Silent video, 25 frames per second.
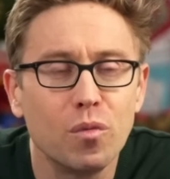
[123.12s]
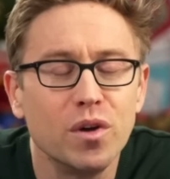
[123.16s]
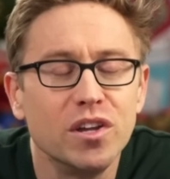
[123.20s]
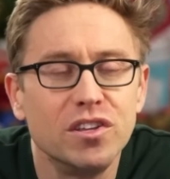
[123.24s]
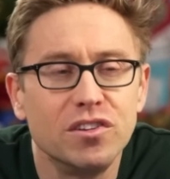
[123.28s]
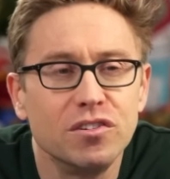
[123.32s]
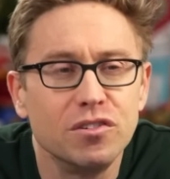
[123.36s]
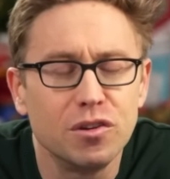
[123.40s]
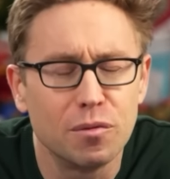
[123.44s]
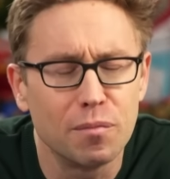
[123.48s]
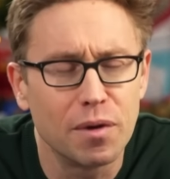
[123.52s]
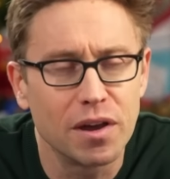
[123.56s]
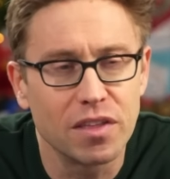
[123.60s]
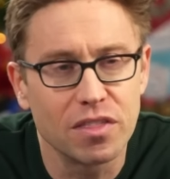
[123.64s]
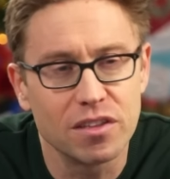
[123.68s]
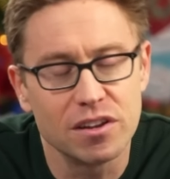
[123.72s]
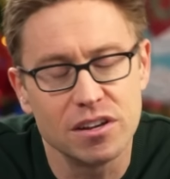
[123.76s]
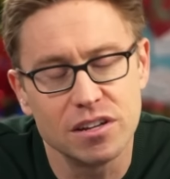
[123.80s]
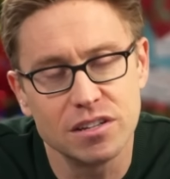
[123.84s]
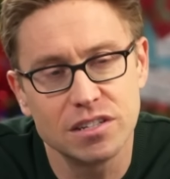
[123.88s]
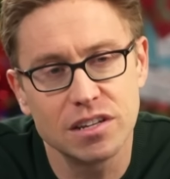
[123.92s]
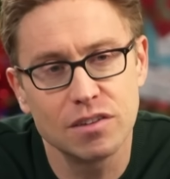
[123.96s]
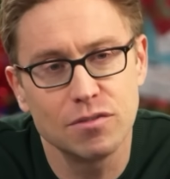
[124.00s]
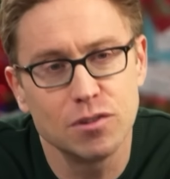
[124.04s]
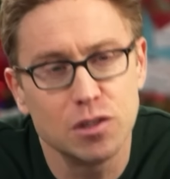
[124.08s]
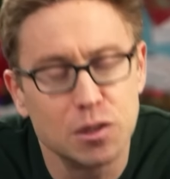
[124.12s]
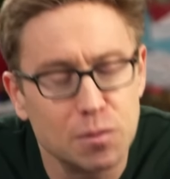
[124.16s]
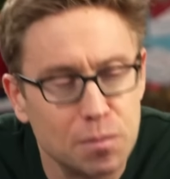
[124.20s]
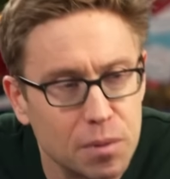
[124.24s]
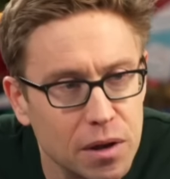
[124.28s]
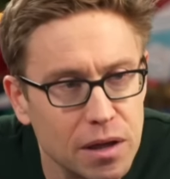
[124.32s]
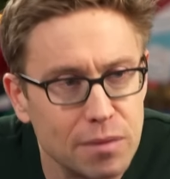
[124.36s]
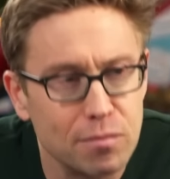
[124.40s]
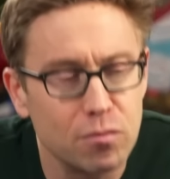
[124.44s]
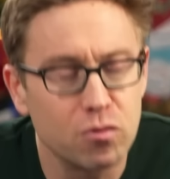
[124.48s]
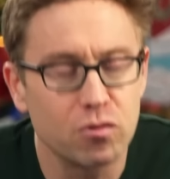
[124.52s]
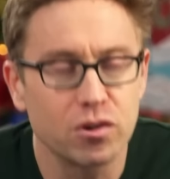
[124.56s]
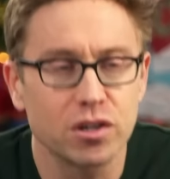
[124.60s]
can we do to make the nativity
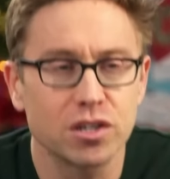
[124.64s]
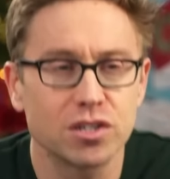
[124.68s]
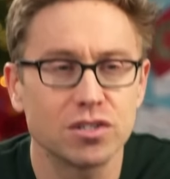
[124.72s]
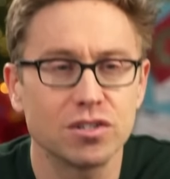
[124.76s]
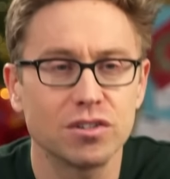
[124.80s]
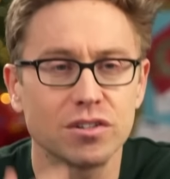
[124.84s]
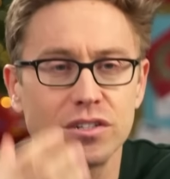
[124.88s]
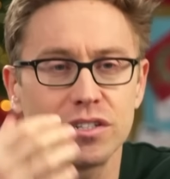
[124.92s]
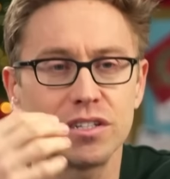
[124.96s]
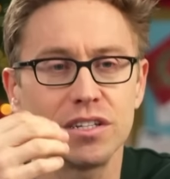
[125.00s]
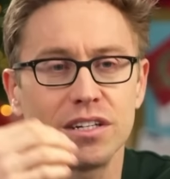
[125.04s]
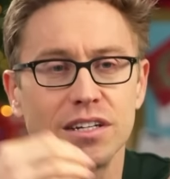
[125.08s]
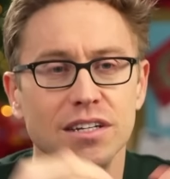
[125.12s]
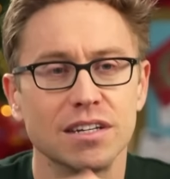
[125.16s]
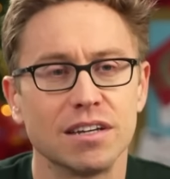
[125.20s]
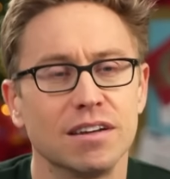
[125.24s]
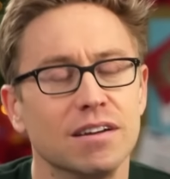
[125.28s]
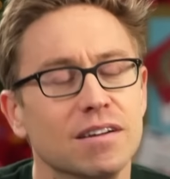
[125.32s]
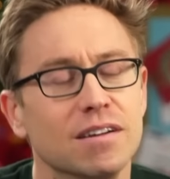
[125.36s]
play more exciting?